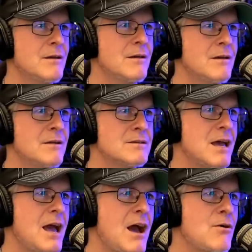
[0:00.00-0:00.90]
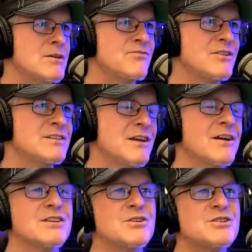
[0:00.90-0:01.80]
Is that how is Felicia?
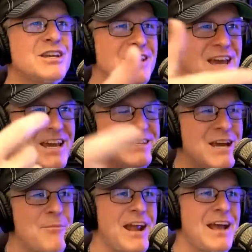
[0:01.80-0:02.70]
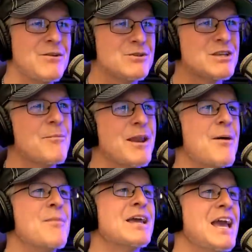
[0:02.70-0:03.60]
Okay, so he he's coming at he was coming
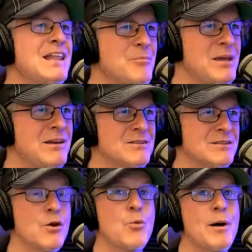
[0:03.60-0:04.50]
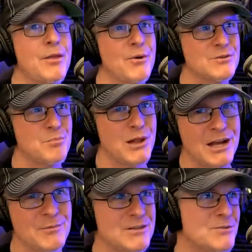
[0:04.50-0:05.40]
at Michaela Peterson, who by the way has
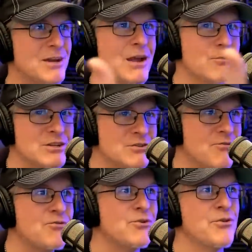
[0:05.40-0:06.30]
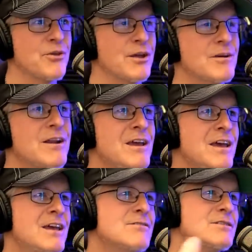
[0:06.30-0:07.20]
blocked me, so I can't read you the full thing. But
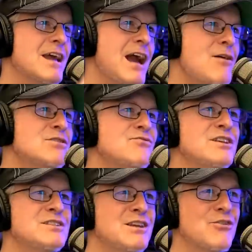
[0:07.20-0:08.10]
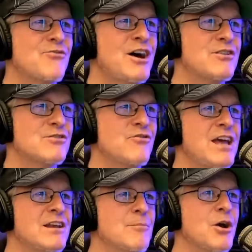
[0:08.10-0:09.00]
he was like, "How is fleecing your father's
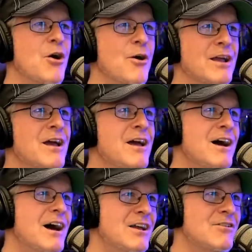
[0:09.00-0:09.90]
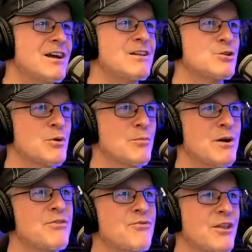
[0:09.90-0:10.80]
fandom going? A hundred dollars per
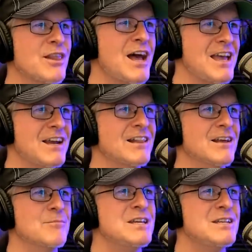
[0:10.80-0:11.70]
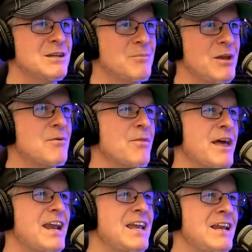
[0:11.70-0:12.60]
month for the Lion Club, teaching people
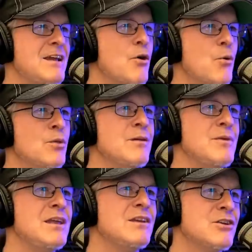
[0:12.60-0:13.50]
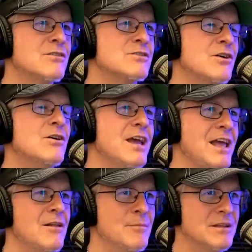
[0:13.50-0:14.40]
that eating only meat cures all
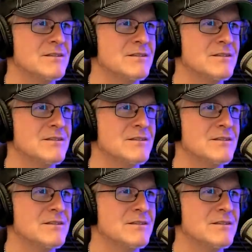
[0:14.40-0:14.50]
ailments.